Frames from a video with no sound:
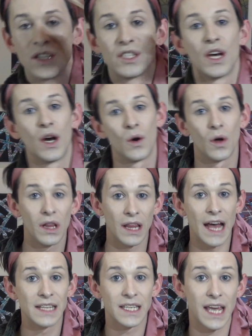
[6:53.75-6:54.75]
So
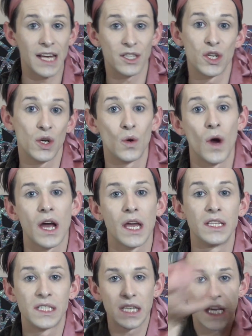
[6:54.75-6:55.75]
let's get to
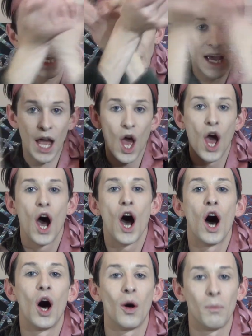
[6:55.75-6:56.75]
concealing
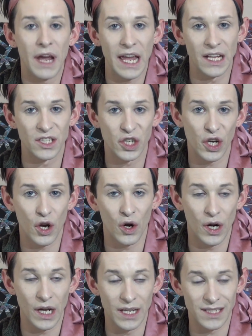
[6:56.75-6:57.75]
all my
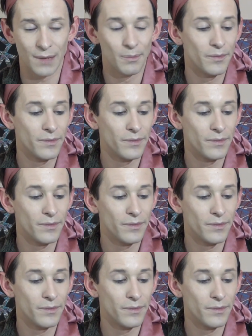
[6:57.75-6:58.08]
insecurities.